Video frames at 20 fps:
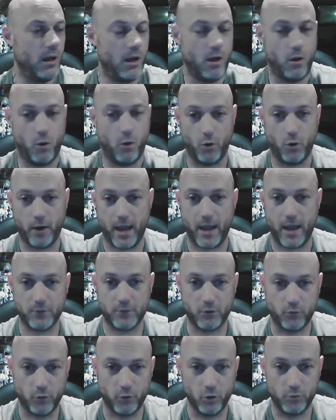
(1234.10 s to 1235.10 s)
or have a
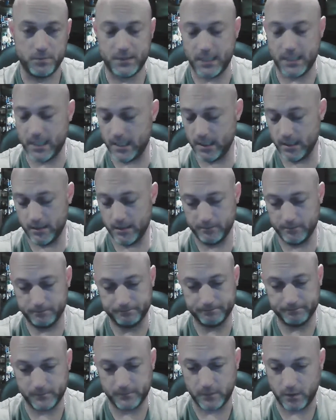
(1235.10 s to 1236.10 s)
group
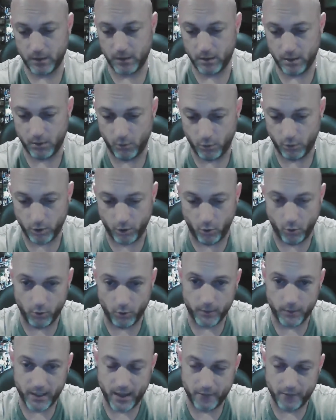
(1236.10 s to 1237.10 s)
team or
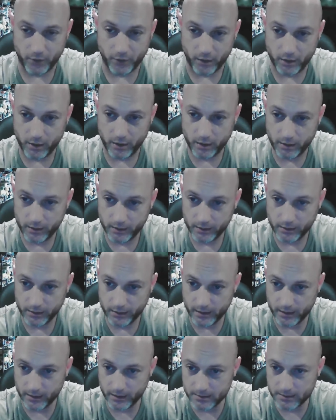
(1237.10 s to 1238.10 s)
whatever.
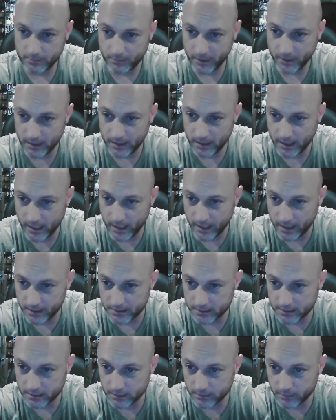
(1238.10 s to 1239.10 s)
It's a pain in the
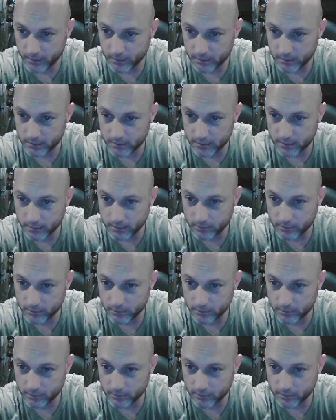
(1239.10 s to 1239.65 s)
ass. It depends.